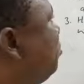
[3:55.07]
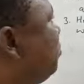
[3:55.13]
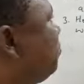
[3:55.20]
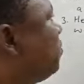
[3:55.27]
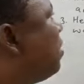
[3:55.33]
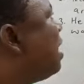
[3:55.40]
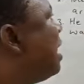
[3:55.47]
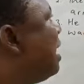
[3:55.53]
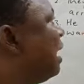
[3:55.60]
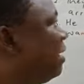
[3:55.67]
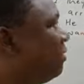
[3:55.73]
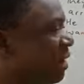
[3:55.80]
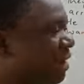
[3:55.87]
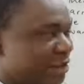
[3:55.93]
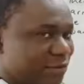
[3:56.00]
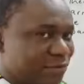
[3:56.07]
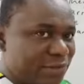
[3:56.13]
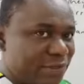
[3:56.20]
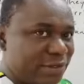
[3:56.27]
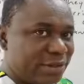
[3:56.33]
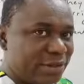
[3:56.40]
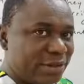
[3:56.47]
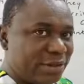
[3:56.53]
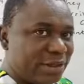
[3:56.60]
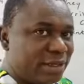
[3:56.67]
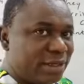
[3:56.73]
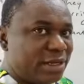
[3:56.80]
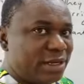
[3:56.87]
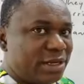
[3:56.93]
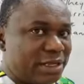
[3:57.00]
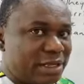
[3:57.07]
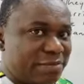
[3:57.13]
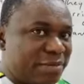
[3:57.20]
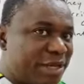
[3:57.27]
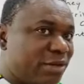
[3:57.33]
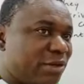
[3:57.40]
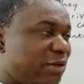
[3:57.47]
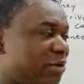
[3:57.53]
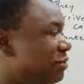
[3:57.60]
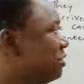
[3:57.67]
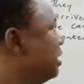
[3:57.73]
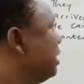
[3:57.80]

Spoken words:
before I arrived. The main clause